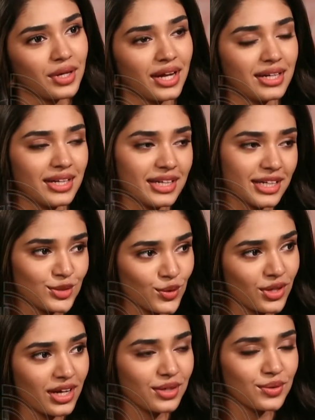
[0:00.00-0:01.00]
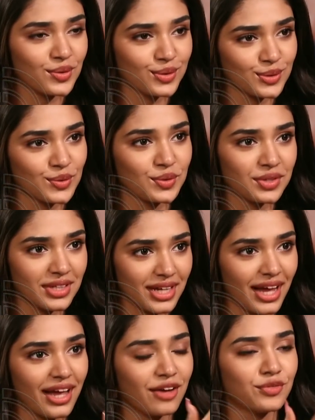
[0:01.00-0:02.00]
Ante kishor garu tho shoot unte
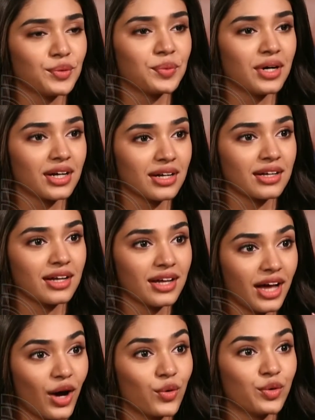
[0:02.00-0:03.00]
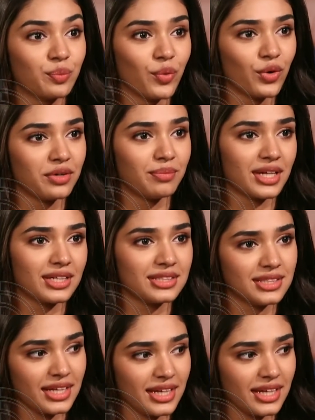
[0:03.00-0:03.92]
I have to work out more because he